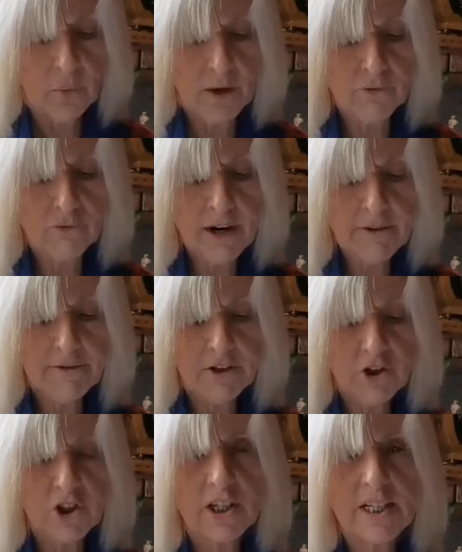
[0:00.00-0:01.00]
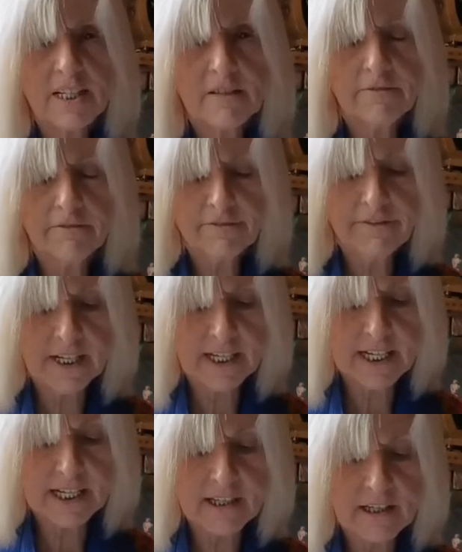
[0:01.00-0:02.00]
when refugees
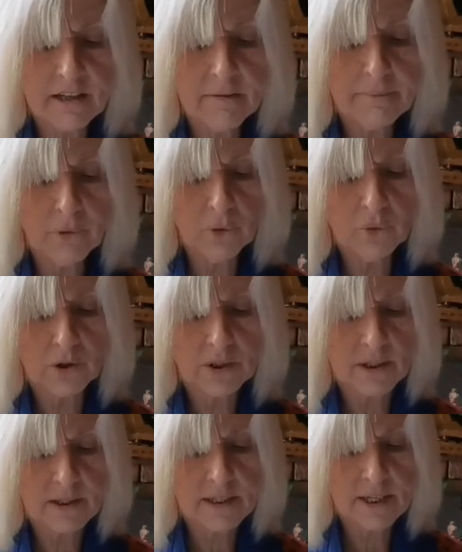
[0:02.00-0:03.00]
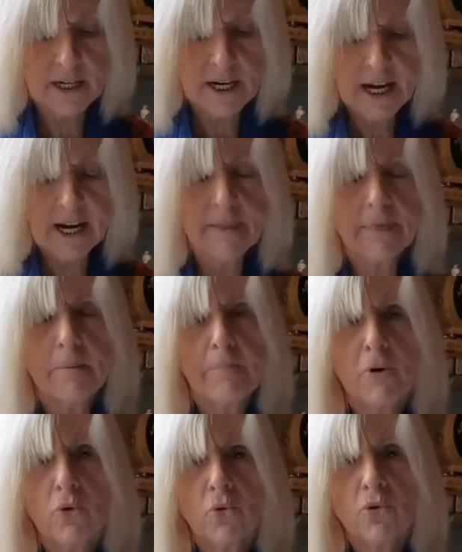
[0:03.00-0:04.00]
flee to the borders, in the
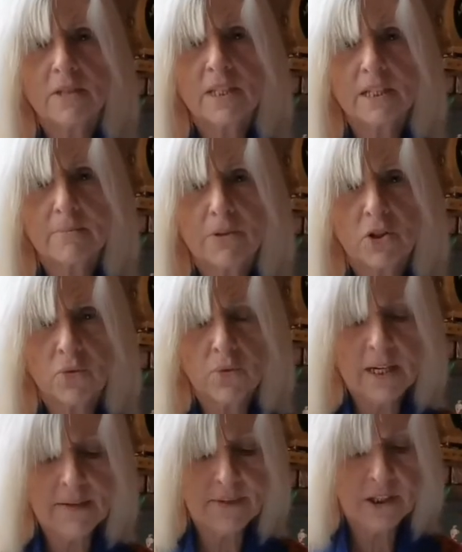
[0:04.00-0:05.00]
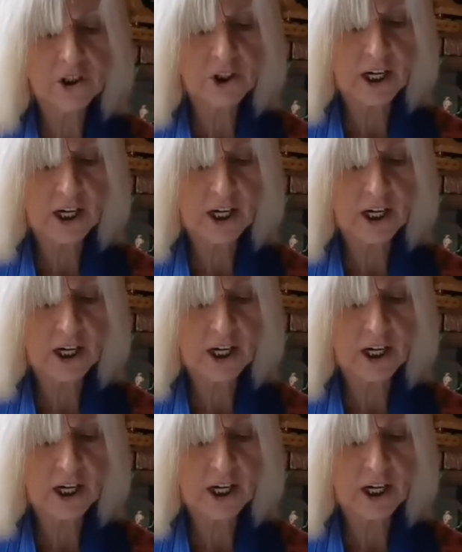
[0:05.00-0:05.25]
pauses between the